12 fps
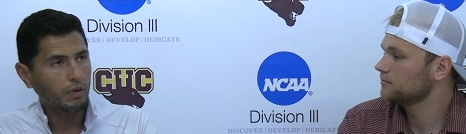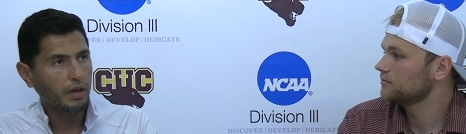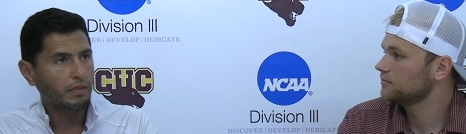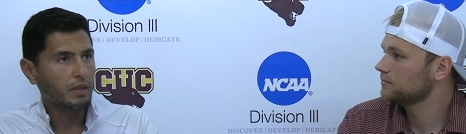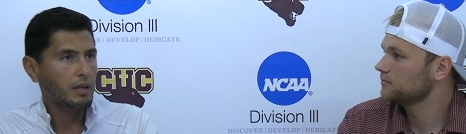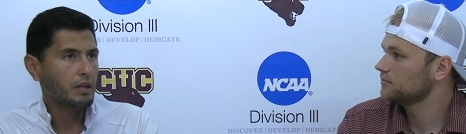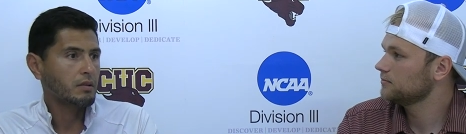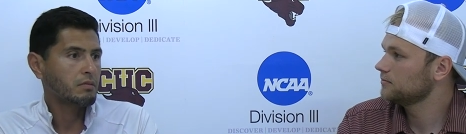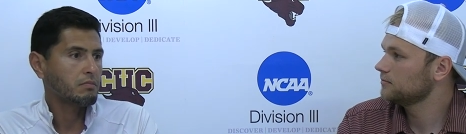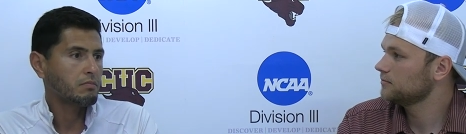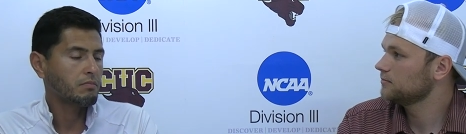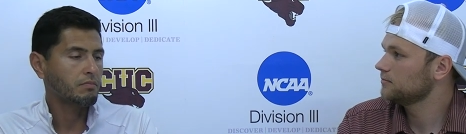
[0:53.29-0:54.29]
Speaker 1: and
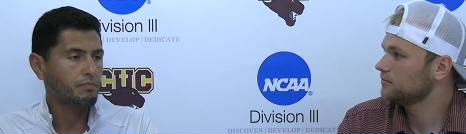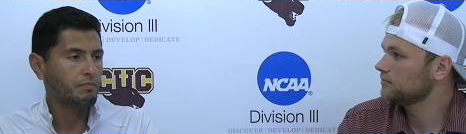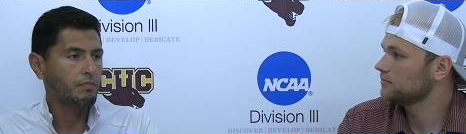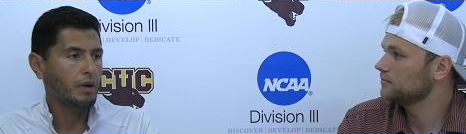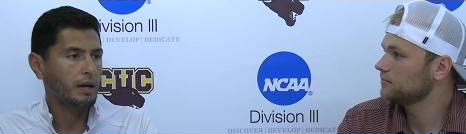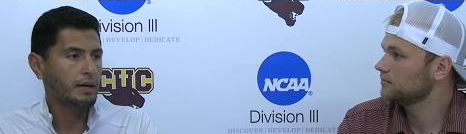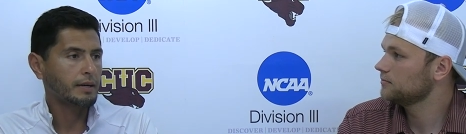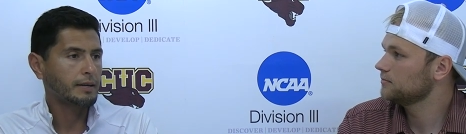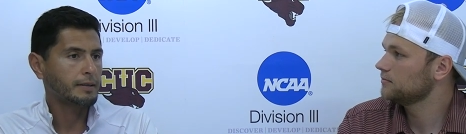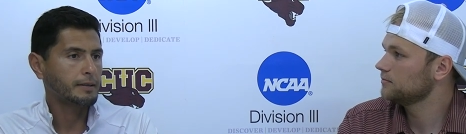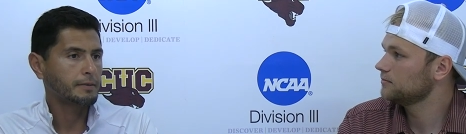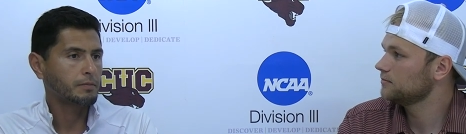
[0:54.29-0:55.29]
then
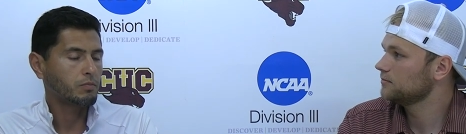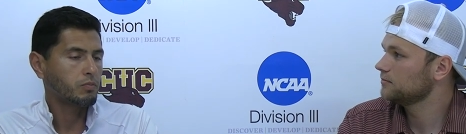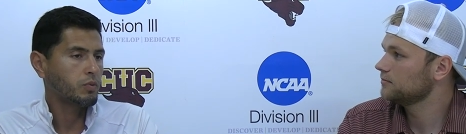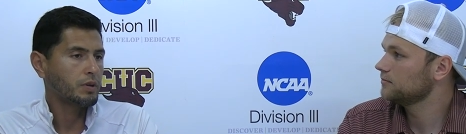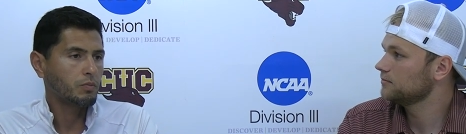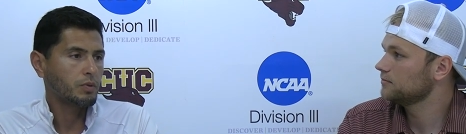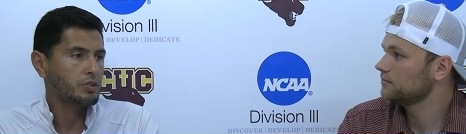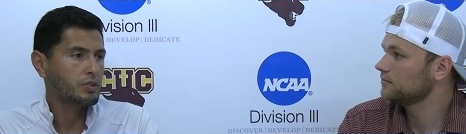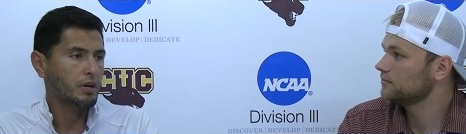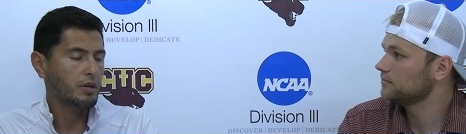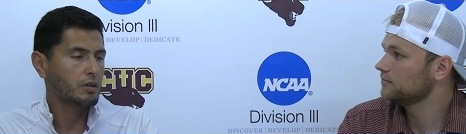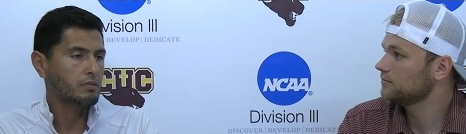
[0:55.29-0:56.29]
uh, we, we
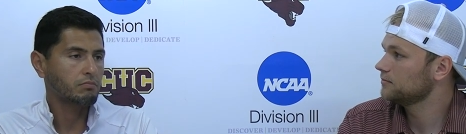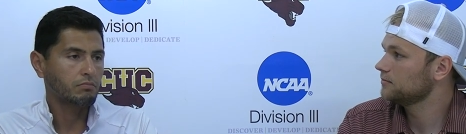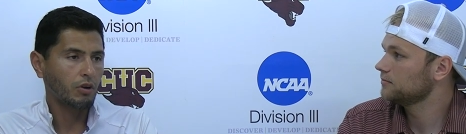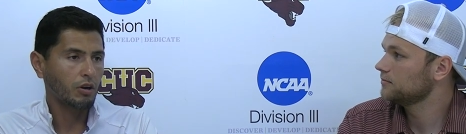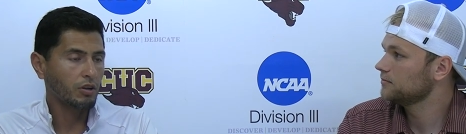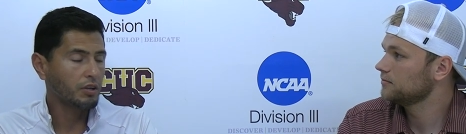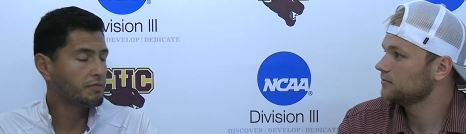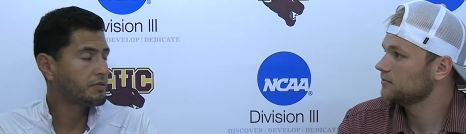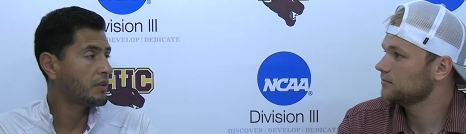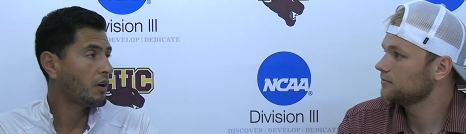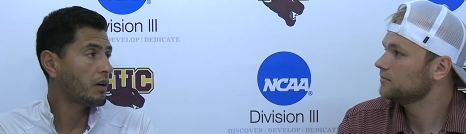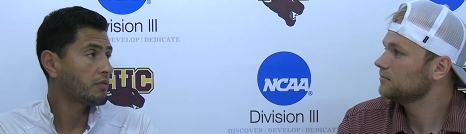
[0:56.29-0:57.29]
start our
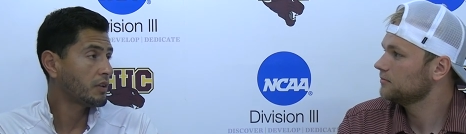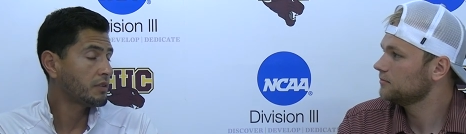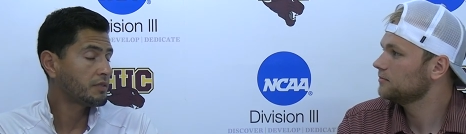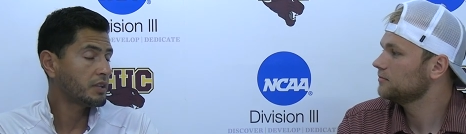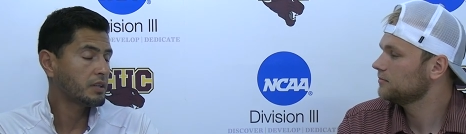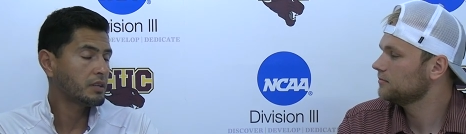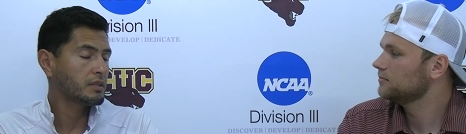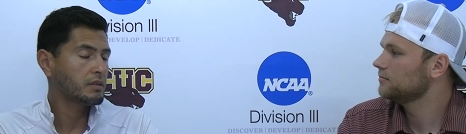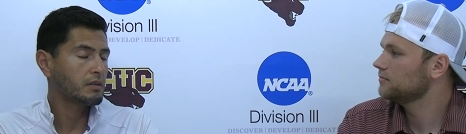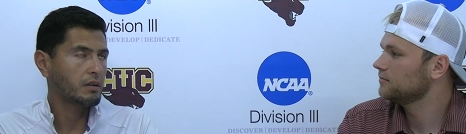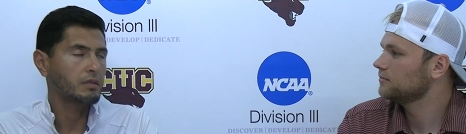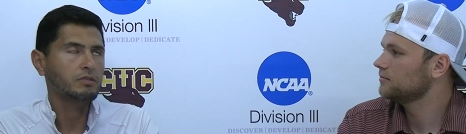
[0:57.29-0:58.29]
lift off
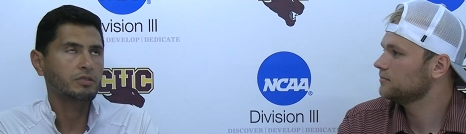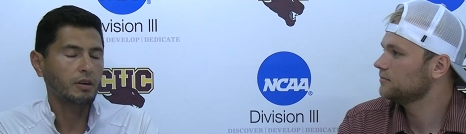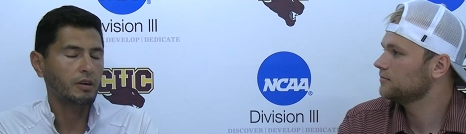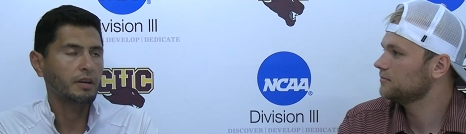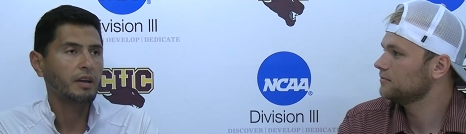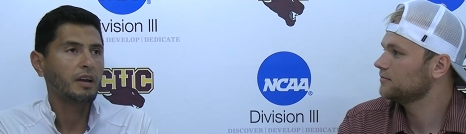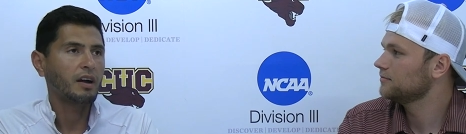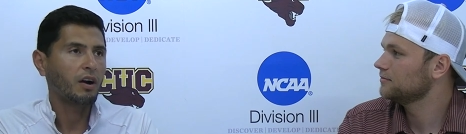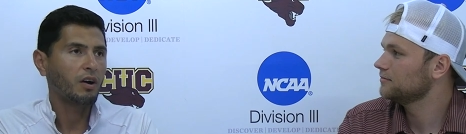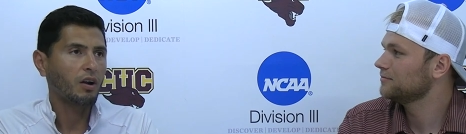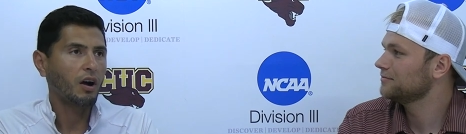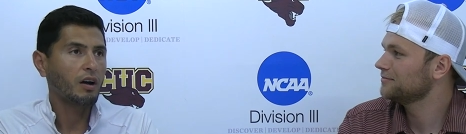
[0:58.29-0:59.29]
lifting, uh, sorry,
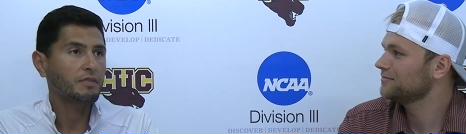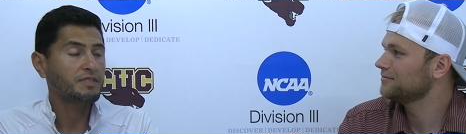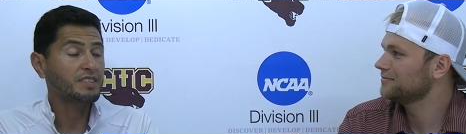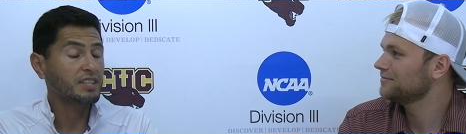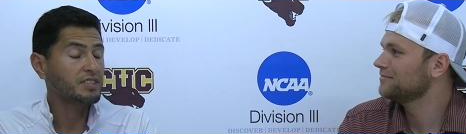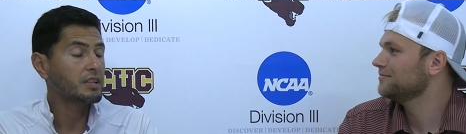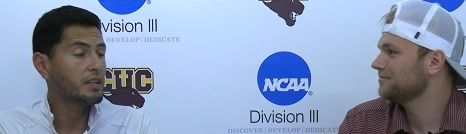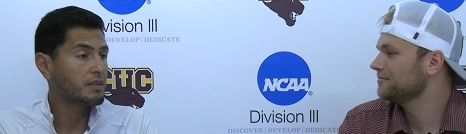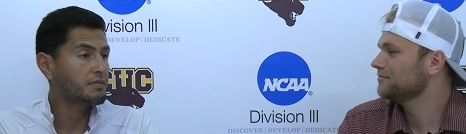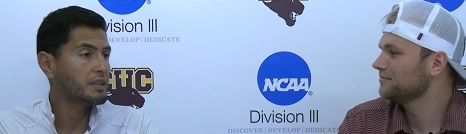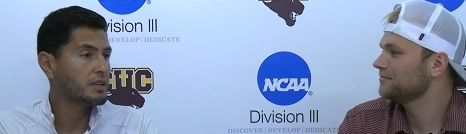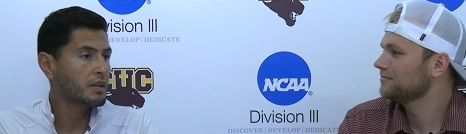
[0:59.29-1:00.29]
our off season
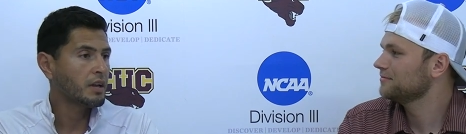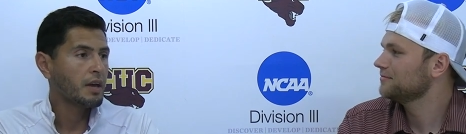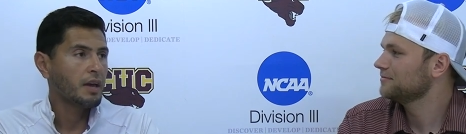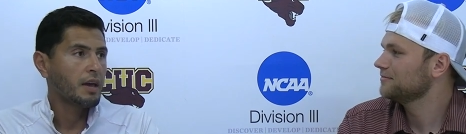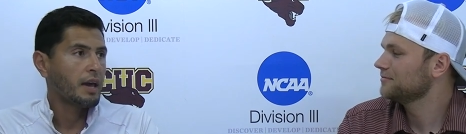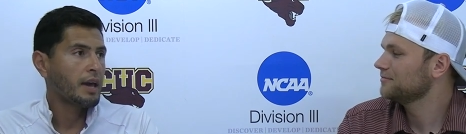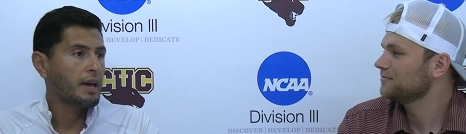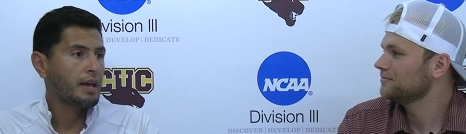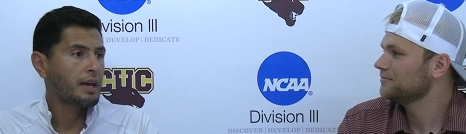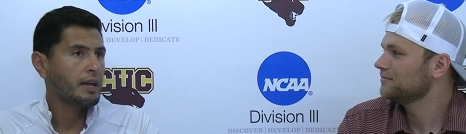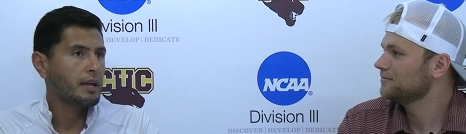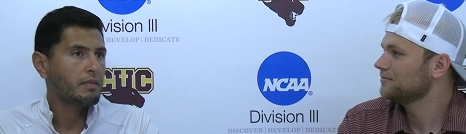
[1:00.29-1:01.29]
lifting,
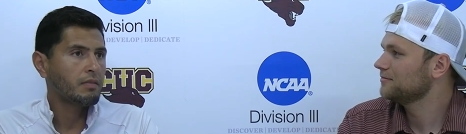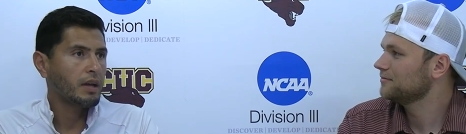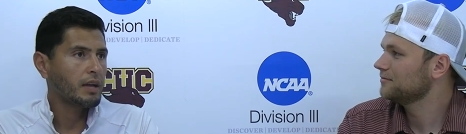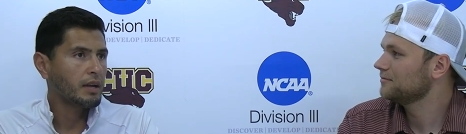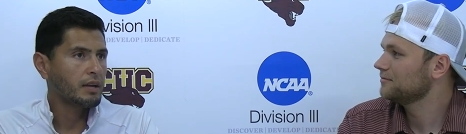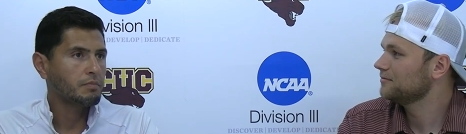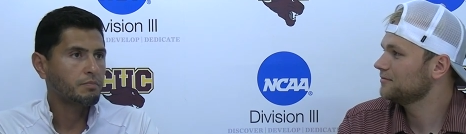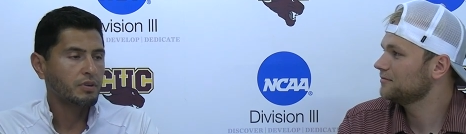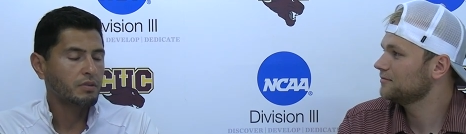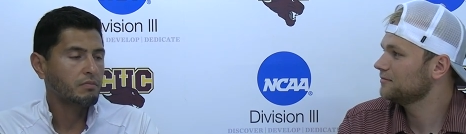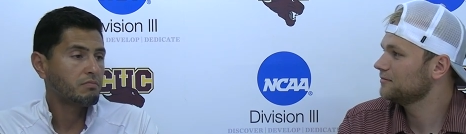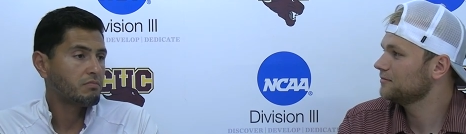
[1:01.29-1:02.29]
and they
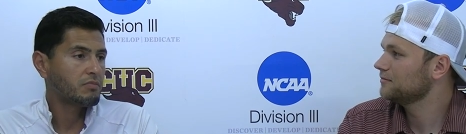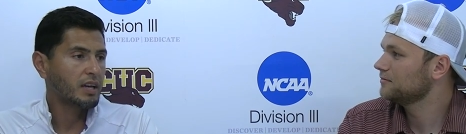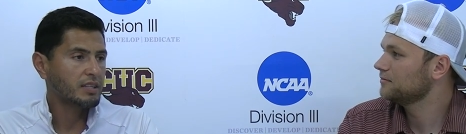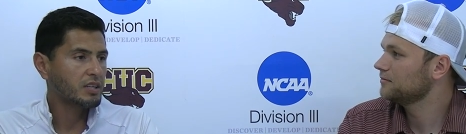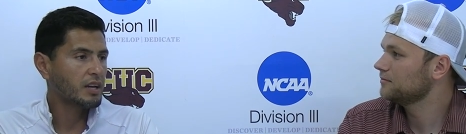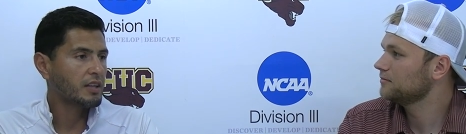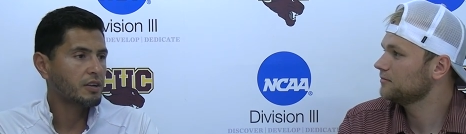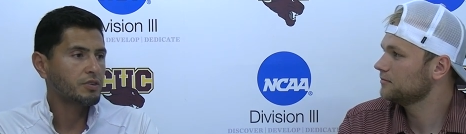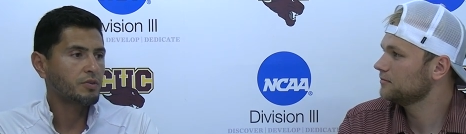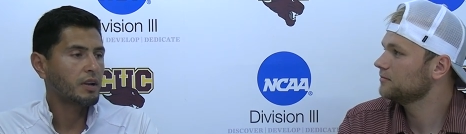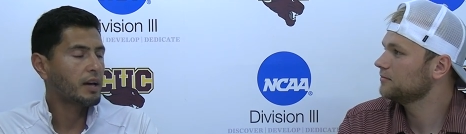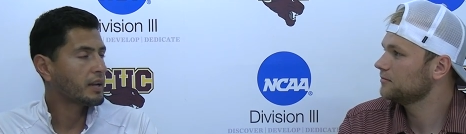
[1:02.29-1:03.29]
put get together
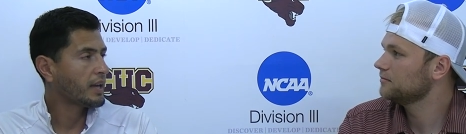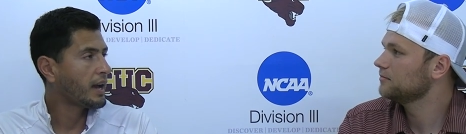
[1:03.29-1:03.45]
and do a lot of